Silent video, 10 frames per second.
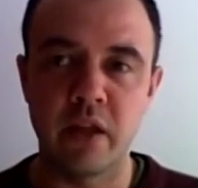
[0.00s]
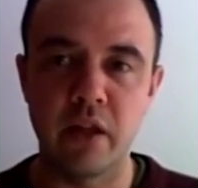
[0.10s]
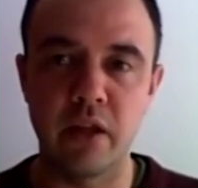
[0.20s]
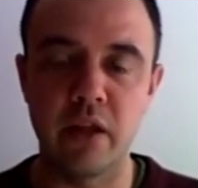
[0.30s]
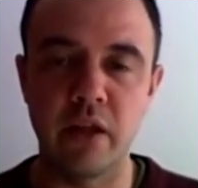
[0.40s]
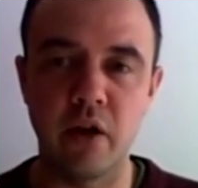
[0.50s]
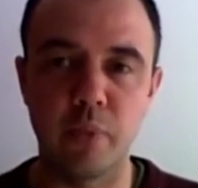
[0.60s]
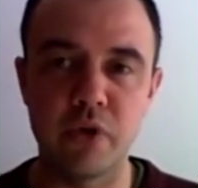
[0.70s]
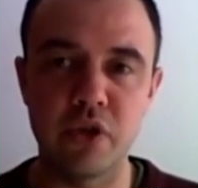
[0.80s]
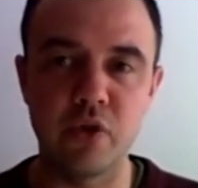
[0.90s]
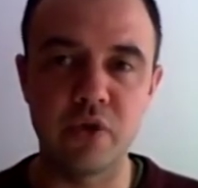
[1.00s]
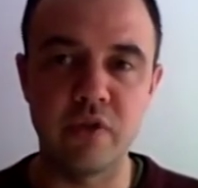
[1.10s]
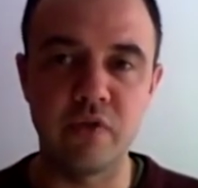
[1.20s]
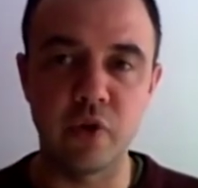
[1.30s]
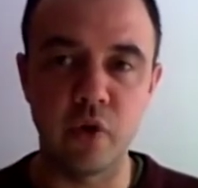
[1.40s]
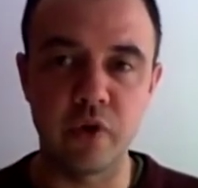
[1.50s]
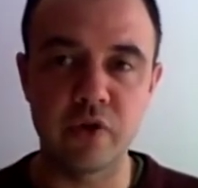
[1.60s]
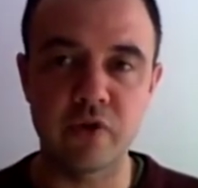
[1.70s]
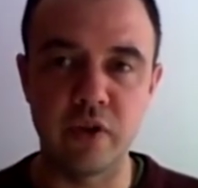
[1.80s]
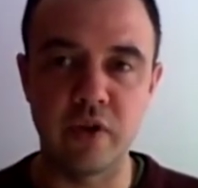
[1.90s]
the opportunity for
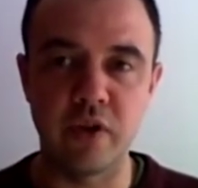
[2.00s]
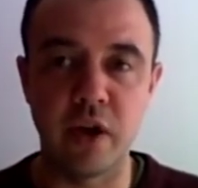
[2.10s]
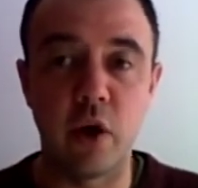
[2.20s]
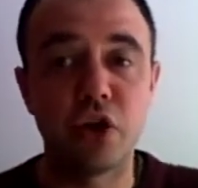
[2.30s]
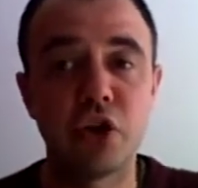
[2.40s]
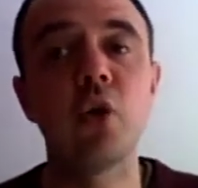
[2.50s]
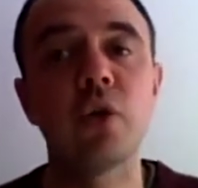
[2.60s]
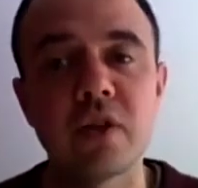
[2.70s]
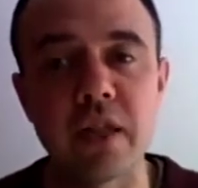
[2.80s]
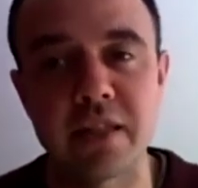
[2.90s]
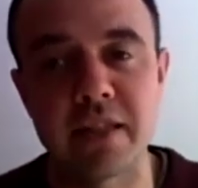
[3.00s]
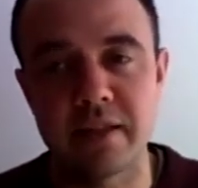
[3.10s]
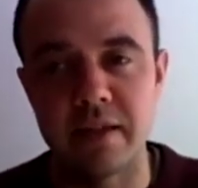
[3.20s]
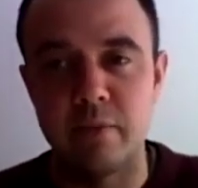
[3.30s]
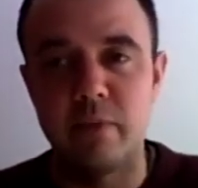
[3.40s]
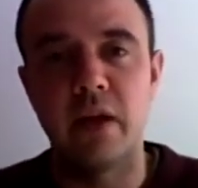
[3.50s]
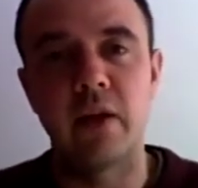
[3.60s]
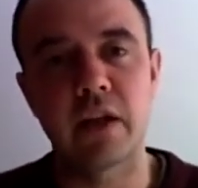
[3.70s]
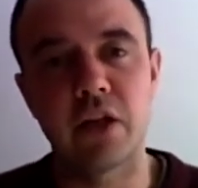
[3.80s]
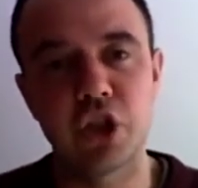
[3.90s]
us to, you know, a jolt to the system, you know,
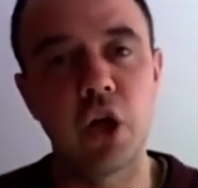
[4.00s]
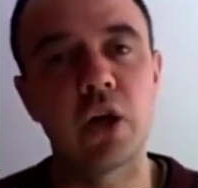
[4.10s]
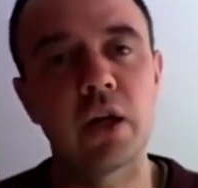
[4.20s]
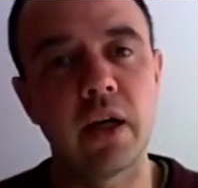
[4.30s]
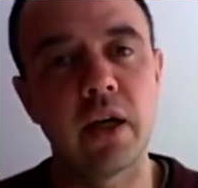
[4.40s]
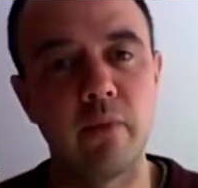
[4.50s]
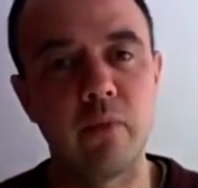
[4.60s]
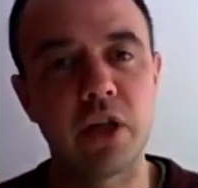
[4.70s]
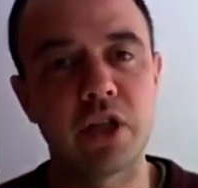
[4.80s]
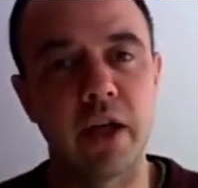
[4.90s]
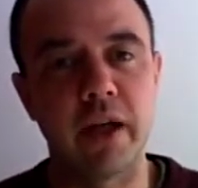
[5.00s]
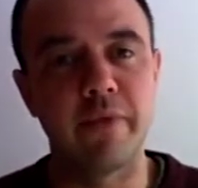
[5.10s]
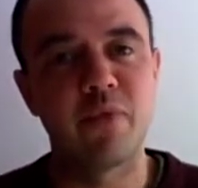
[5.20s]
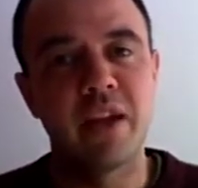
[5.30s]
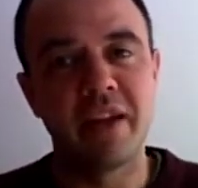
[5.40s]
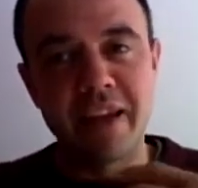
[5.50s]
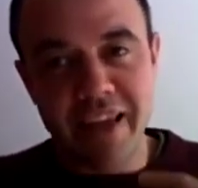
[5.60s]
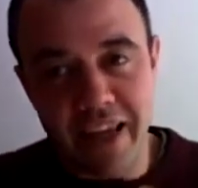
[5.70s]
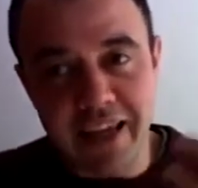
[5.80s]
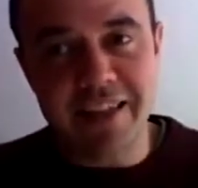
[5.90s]
like a shock, which
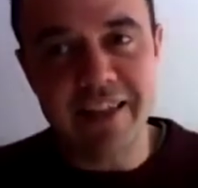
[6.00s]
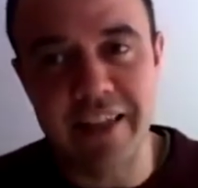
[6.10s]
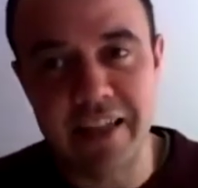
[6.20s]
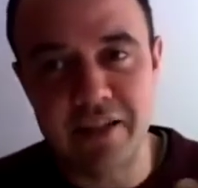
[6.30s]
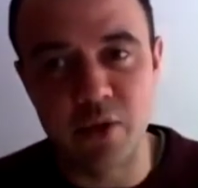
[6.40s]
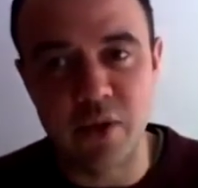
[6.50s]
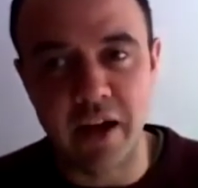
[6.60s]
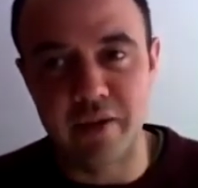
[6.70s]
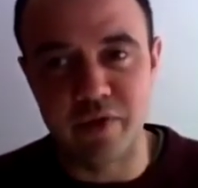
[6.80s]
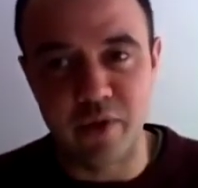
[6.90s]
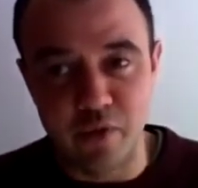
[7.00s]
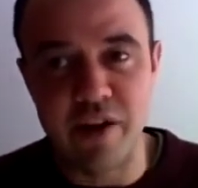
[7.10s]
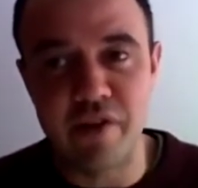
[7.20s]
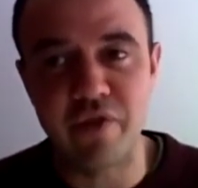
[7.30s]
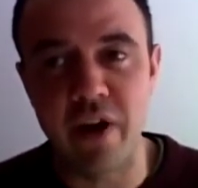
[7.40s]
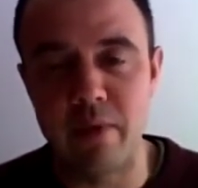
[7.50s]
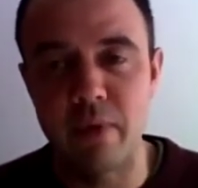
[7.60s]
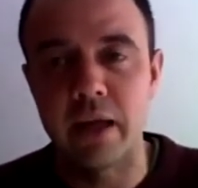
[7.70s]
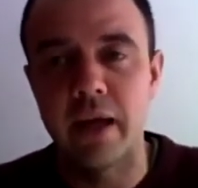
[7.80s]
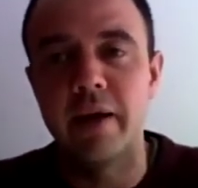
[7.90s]
kicks us into kind of
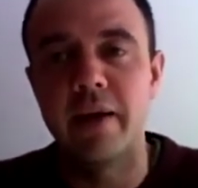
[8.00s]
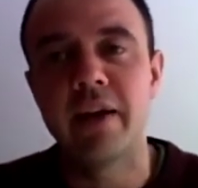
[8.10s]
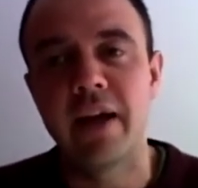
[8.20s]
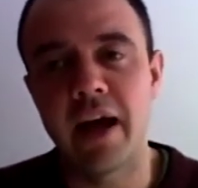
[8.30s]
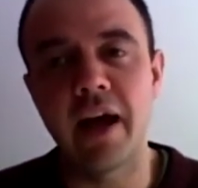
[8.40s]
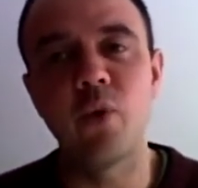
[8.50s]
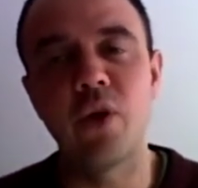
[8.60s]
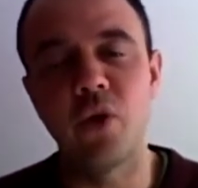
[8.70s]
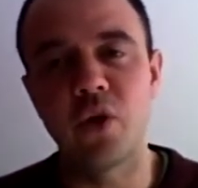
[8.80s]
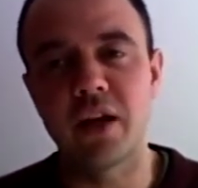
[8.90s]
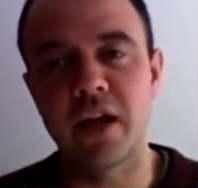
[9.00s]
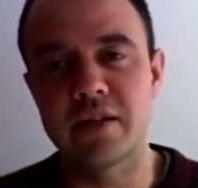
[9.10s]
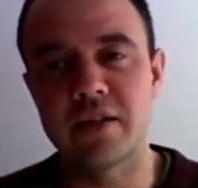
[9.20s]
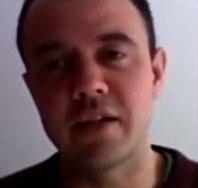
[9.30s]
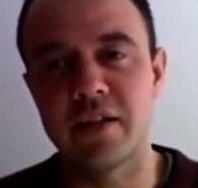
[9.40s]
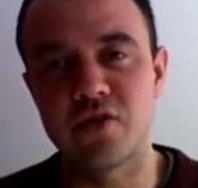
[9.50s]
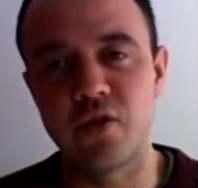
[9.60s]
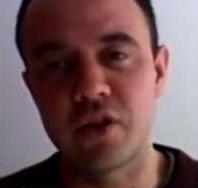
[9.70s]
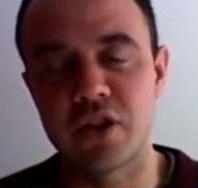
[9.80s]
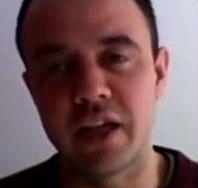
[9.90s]
reframing how we organize and
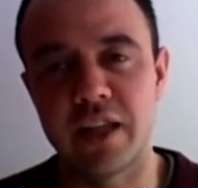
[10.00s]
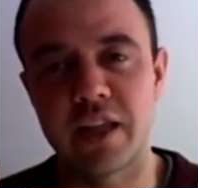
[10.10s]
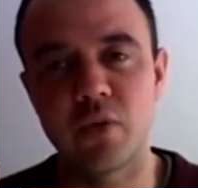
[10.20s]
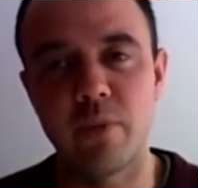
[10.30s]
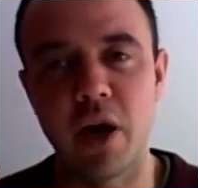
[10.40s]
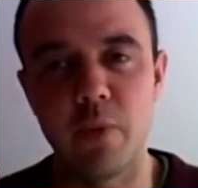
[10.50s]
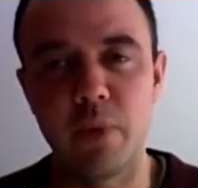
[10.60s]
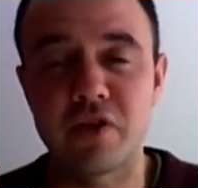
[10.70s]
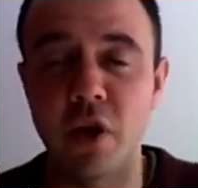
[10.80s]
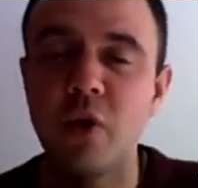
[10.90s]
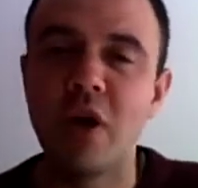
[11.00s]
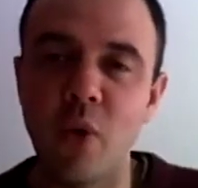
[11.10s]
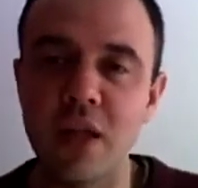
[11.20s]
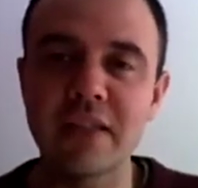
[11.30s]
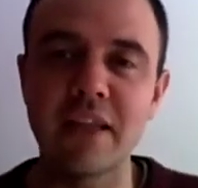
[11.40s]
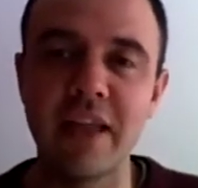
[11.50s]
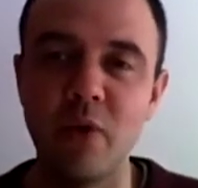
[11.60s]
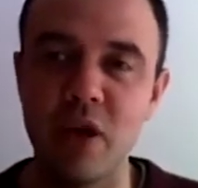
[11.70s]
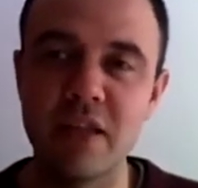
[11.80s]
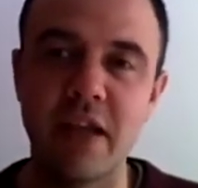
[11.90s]
structure. That's what I'm hoping. So whilst I
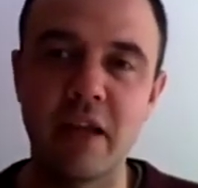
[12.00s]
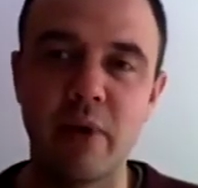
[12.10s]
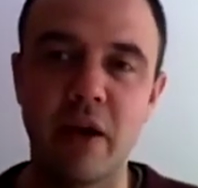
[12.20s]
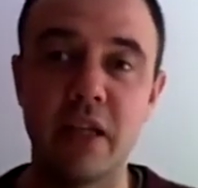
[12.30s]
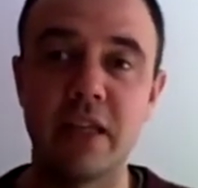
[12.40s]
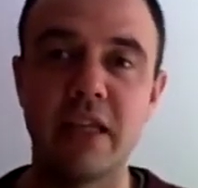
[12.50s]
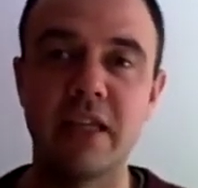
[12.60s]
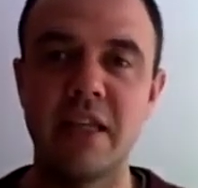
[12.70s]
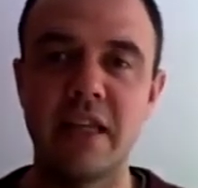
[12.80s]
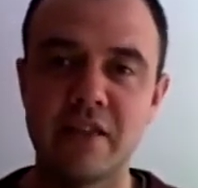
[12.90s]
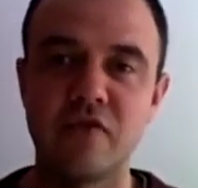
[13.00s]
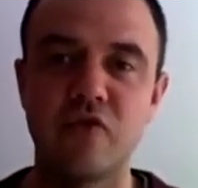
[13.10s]
hear what you're saying about it's